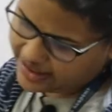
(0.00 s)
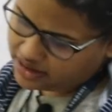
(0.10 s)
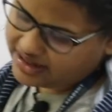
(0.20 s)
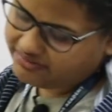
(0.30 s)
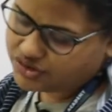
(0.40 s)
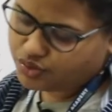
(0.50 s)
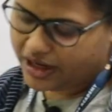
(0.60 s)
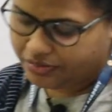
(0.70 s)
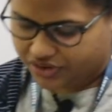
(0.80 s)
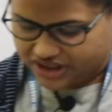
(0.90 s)
and there is
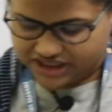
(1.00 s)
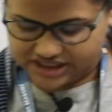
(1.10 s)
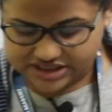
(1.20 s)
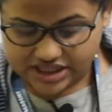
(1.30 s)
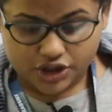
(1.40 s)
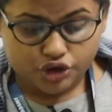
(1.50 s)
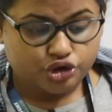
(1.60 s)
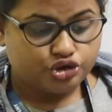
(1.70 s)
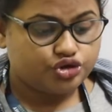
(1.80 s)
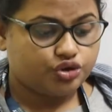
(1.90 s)
one predicate.
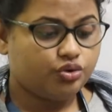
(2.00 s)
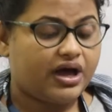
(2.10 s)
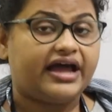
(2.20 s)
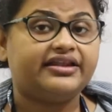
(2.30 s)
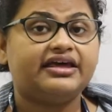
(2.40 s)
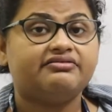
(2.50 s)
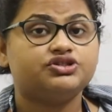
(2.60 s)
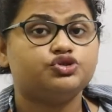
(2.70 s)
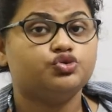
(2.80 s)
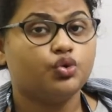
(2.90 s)
So, and there
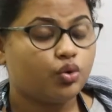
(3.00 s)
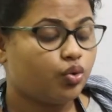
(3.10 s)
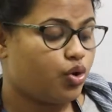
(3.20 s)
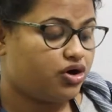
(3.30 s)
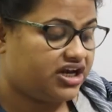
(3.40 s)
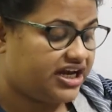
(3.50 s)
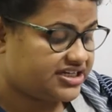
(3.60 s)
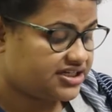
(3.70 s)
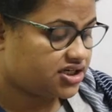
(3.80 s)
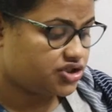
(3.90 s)
is no
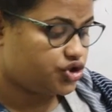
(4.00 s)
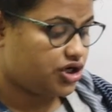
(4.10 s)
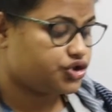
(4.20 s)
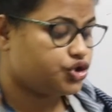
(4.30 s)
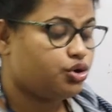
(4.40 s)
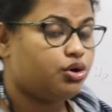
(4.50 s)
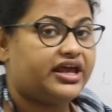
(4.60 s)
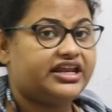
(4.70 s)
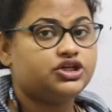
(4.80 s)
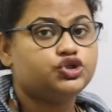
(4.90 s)
coordinating conjunction or
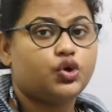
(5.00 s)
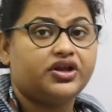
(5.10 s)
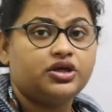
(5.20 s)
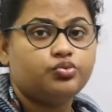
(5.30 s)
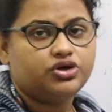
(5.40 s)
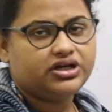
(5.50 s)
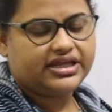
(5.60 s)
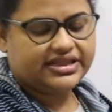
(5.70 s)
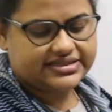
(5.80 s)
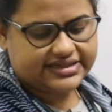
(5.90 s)
any joining word
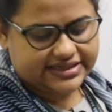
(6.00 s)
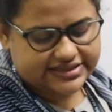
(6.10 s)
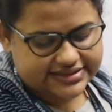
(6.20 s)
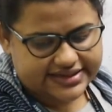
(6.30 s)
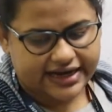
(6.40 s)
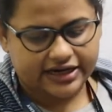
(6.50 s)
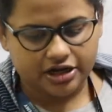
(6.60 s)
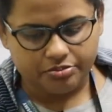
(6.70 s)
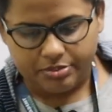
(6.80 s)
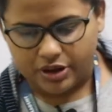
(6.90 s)
in the sentence. And a
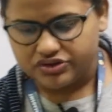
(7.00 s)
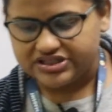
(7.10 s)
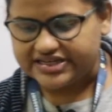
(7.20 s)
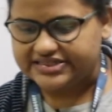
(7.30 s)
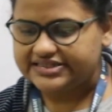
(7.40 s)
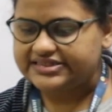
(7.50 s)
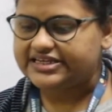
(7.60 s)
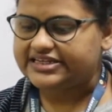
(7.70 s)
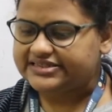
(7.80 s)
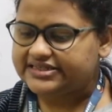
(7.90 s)
compound sentence
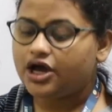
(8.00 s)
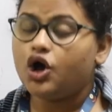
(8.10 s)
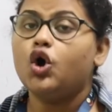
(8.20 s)
is